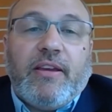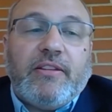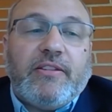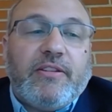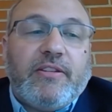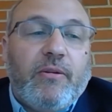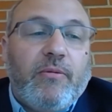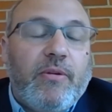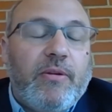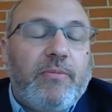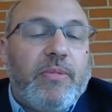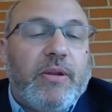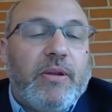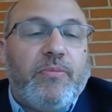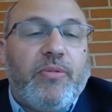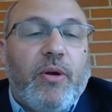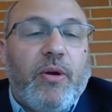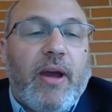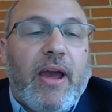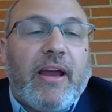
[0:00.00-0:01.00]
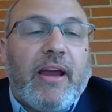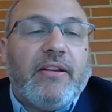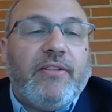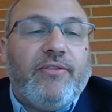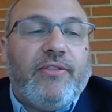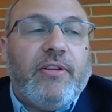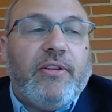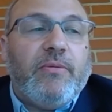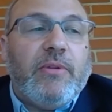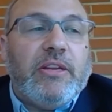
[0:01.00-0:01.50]
So we've been
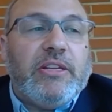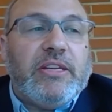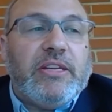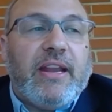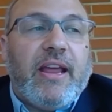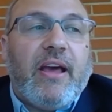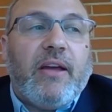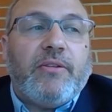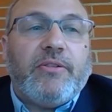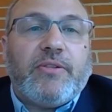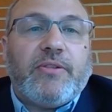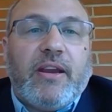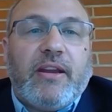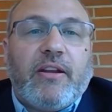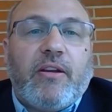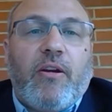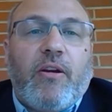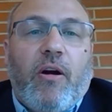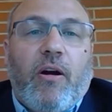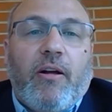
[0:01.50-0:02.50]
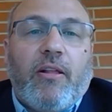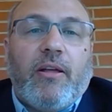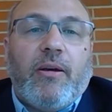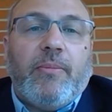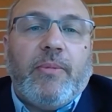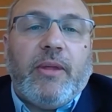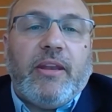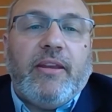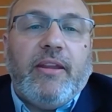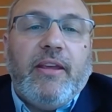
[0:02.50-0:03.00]
proactively reaching out and trying to call them,
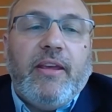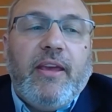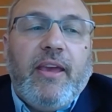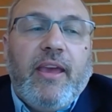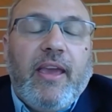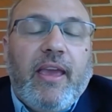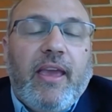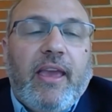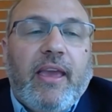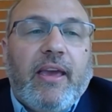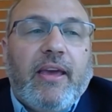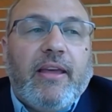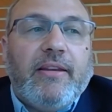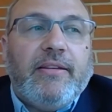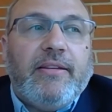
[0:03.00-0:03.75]
and and